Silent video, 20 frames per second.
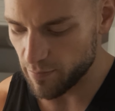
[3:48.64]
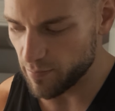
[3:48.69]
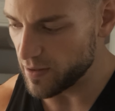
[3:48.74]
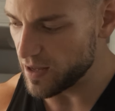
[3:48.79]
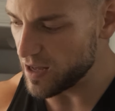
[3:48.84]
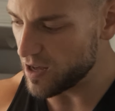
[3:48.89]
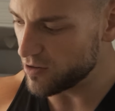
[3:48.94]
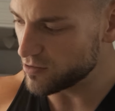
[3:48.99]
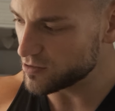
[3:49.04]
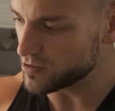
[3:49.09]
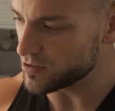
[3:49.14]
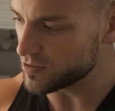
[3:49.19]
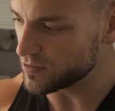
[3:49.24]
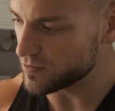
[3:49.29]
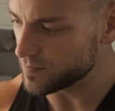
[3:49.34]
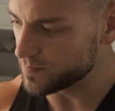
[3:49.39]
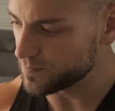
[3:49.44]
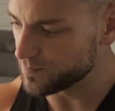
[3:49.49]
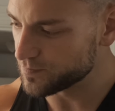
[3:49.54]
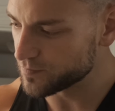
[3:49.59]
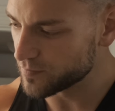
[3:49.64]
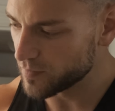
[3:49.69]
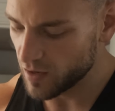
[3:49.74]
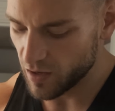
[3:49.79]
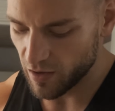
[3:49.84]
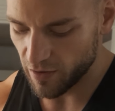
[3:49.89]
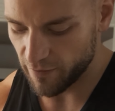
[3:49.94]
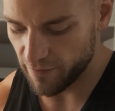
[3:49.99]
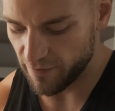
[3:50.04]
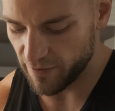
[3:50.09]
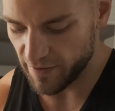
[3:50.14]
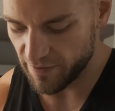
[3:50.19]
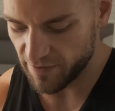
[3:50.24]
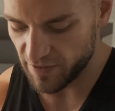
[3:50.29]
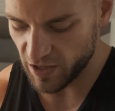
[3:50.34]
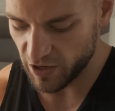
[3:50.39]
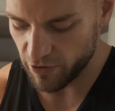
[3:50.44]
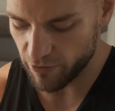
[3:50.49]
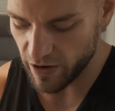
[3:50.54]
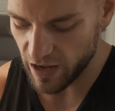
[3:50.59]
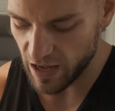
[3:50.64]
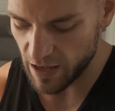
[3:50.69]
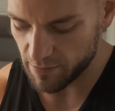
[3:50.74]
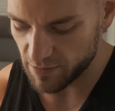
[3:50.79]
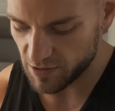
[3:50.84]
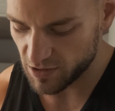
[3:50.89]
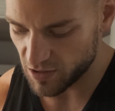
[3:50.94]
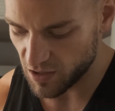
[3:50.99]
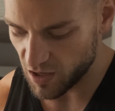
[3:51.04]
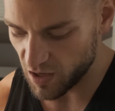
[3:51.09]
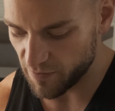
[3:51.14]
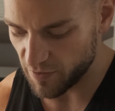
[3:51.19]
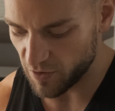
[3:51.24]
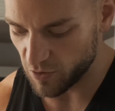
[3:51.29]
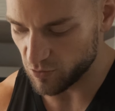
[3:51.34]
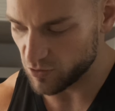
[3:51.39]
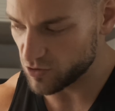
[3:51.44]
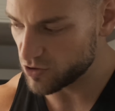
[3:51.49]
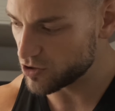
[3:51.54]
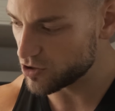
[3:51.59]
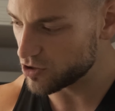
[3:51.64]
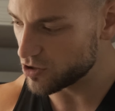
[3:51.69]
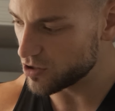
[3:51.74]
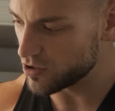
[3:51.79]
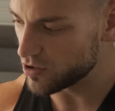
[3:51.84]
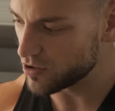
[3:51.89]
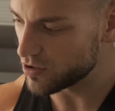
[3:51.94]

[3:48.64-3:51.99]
about 50 grams of oats.